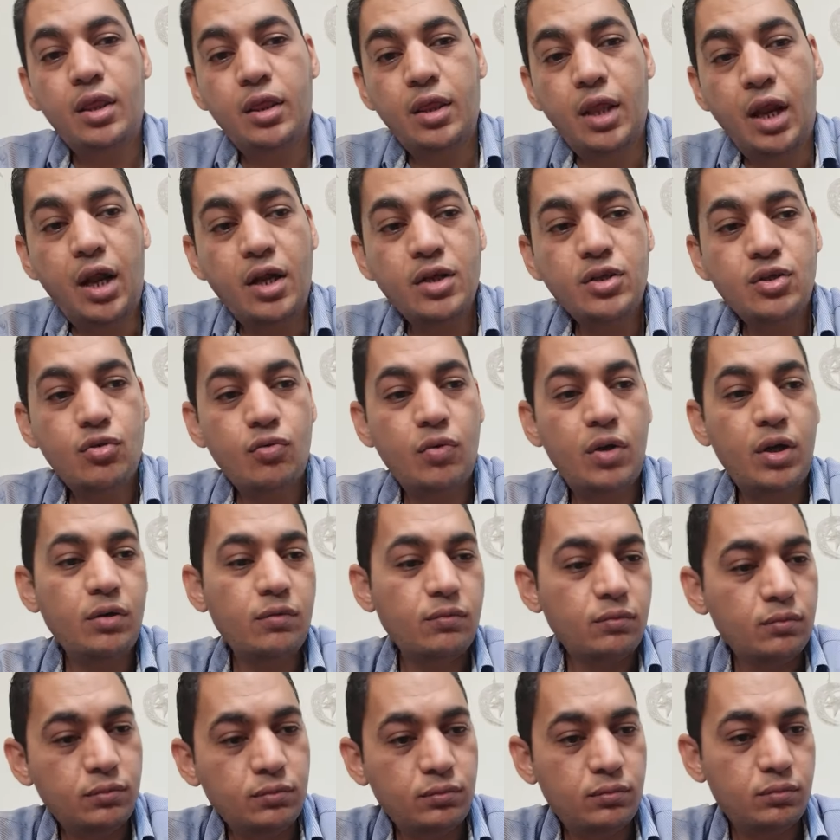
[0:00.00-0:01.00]
The last one,
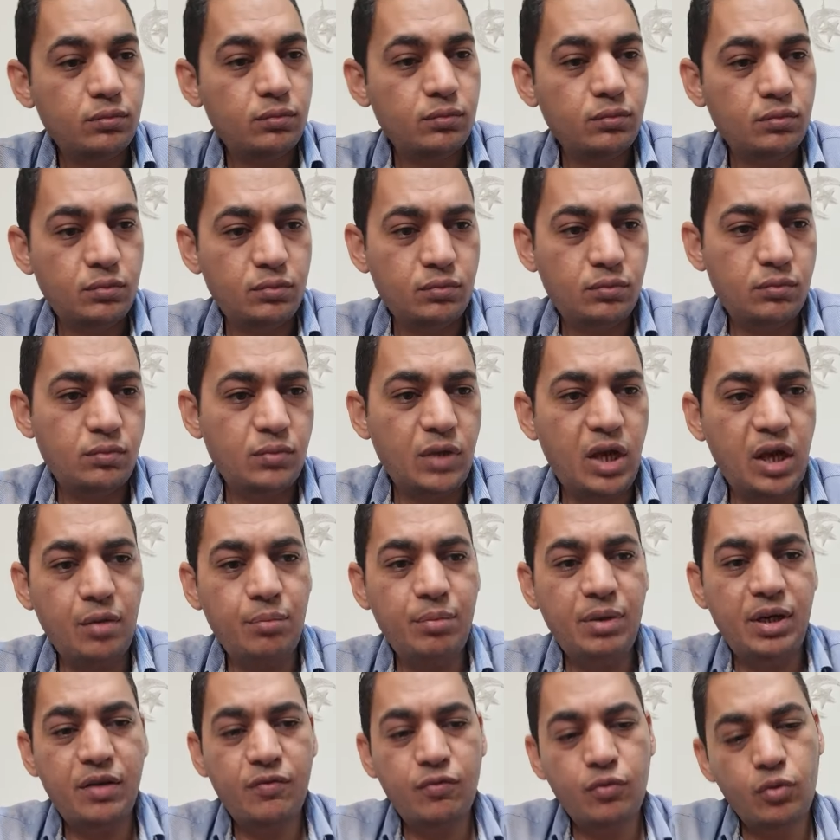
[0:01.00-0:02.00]
I
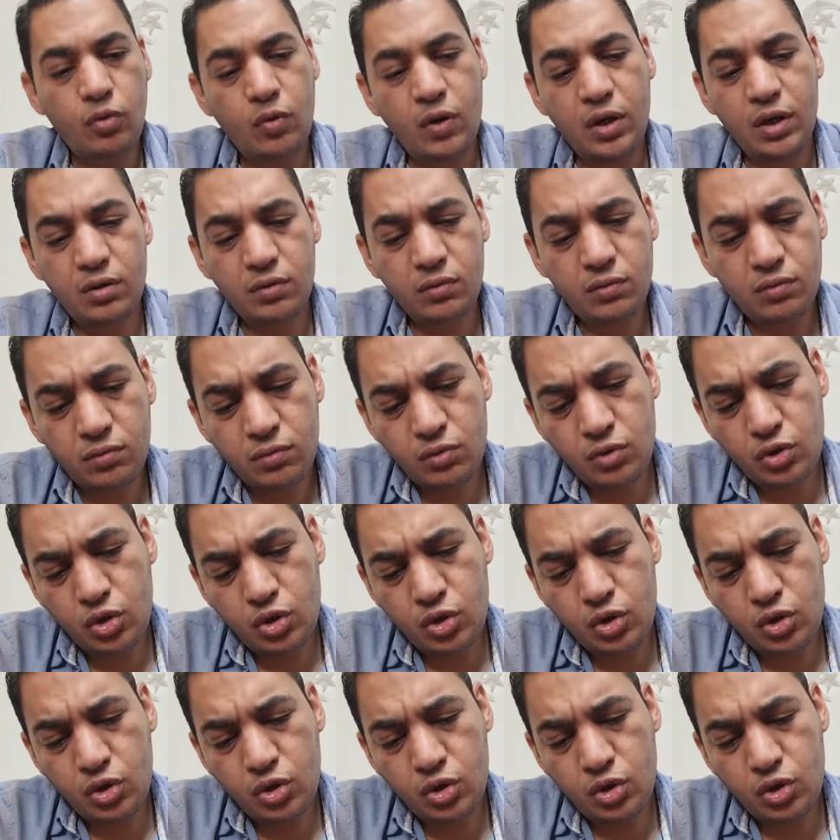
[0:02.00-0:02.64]
believe no one